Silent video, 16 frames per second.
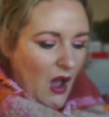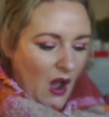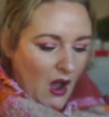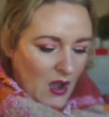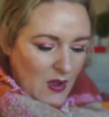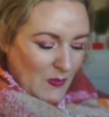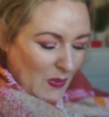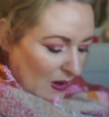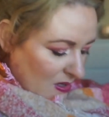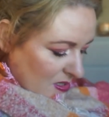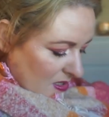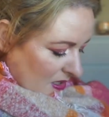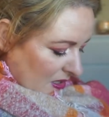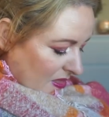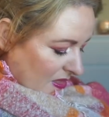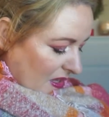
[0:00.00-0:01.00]
I
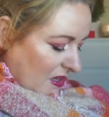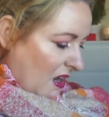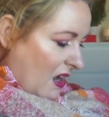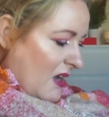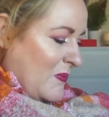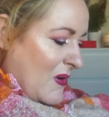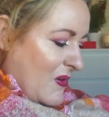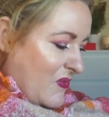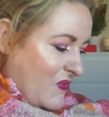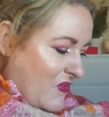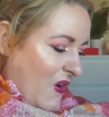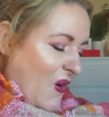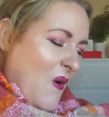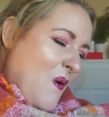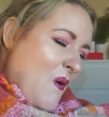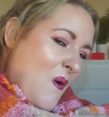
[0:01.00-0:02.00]
personally think I
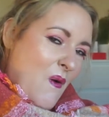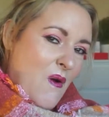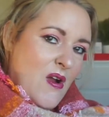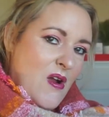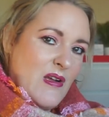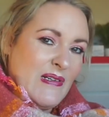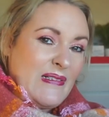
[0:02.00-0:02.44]
prefer